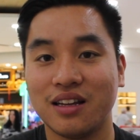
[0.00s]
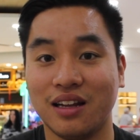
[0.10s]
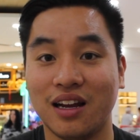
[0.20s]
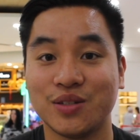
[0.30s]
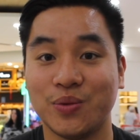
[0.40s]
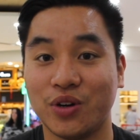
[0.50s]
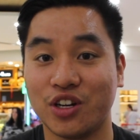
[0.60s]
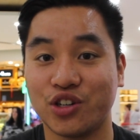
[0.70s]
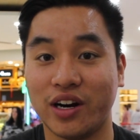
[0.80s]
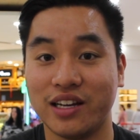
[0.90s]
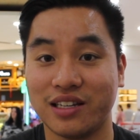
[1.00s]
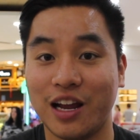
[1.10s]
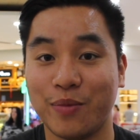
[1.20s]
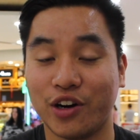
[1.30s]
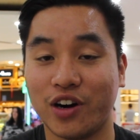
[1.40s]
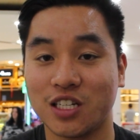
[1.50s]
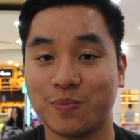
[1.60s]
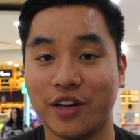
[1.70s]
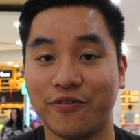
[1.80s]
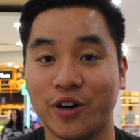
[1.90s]
The last one we're gonna try is a lemongrass
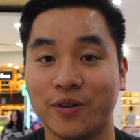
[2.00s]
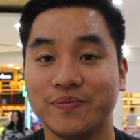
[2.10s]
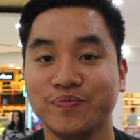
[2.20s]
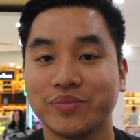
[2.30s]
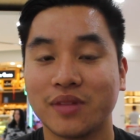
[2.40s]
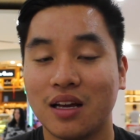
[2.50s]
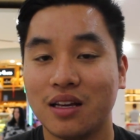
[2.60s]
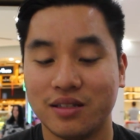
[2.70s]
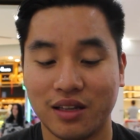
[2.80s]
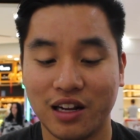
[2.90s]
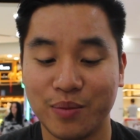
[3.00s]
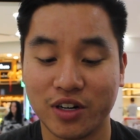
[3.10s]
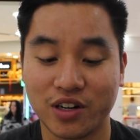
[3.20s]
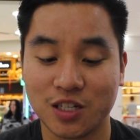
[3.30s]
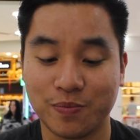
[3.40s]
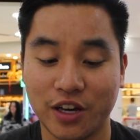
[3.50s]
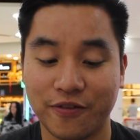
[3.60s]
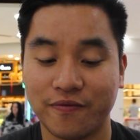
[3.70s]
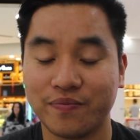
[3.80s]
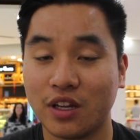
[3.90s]
beef roll. So the lemongrass
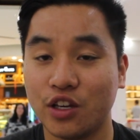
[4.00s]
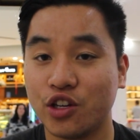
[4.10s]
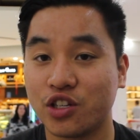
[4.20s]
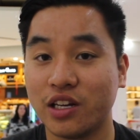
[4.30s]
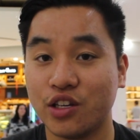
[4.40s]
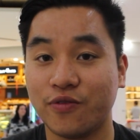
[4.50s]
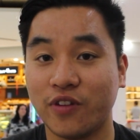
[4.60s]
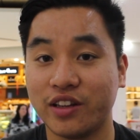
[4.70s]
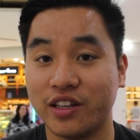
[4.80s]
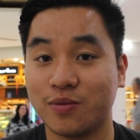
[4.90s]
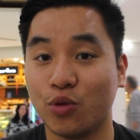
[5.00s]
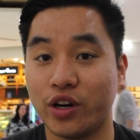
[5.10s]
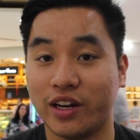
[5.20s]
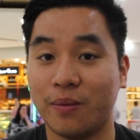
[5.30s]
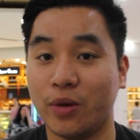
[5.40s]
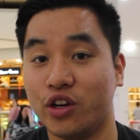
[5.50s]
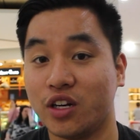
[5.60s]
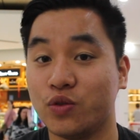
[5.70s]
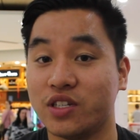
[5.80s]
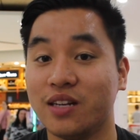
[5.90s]
beef, usually you'd find this more in
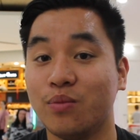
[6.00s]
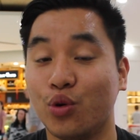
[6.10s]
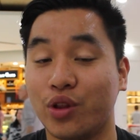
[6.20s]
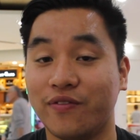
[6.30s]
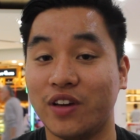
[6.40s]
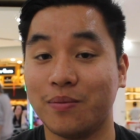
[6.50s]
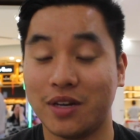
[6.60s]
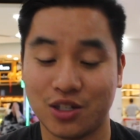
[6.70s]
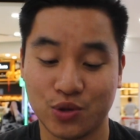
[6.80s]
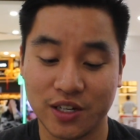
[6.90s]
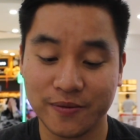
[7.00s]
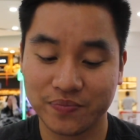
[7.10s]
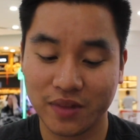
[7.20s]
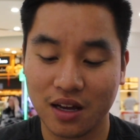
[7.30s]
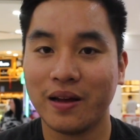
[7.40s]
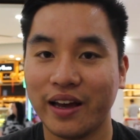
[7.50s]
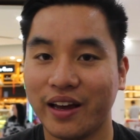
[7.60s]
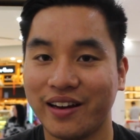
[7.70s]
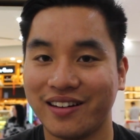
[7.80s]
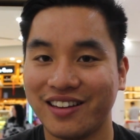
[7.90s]
Cambodian cuisine, more than Vietnamese cuisine.
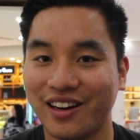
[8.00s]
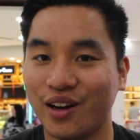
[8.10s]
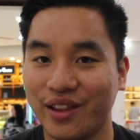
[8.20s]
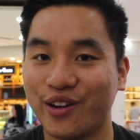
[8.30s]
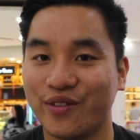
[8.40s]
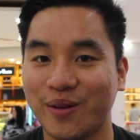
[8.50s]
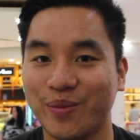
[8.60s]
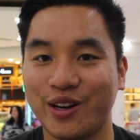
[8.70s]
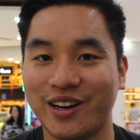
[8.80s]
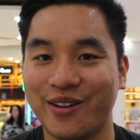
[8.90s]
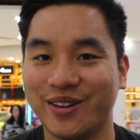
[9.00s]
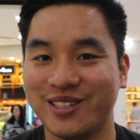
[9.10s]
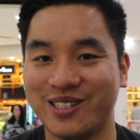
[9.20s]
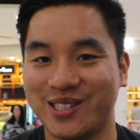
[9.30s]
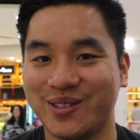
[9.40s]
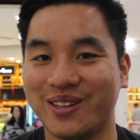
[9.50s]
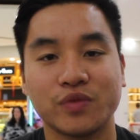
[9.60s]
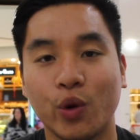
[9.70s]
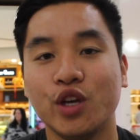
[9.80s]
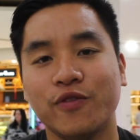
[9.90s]
And you know, they're of Cambodian heritage as well.
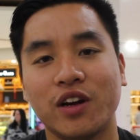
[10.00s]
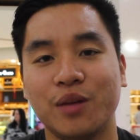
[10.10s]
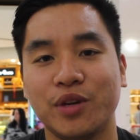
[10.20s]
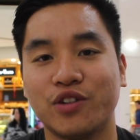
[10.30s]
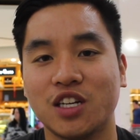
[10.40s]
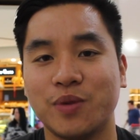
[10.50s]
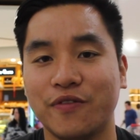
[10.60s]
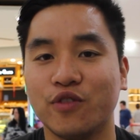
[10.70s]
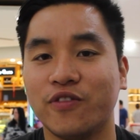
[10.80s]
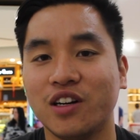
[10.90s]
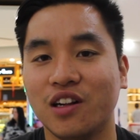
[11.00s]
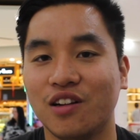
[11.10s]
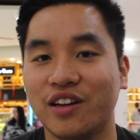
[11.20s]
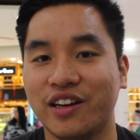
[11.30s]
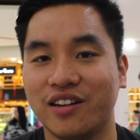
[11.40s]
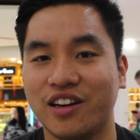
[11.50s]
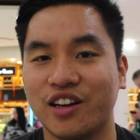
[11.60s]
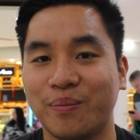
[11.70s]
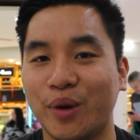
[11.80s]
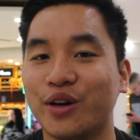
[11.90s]
Where you'd find lemongrass beef, you'll find it a lot in
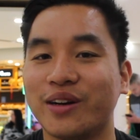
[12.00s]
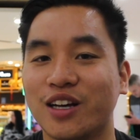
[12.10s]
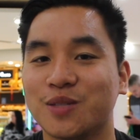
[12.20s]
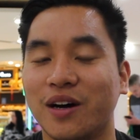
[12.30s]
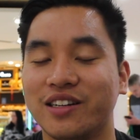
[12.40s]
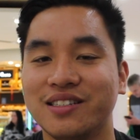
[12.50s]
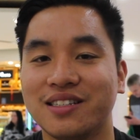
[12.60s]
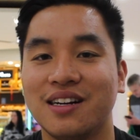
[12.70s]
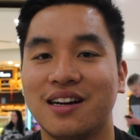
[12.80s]
Cambodian house parties.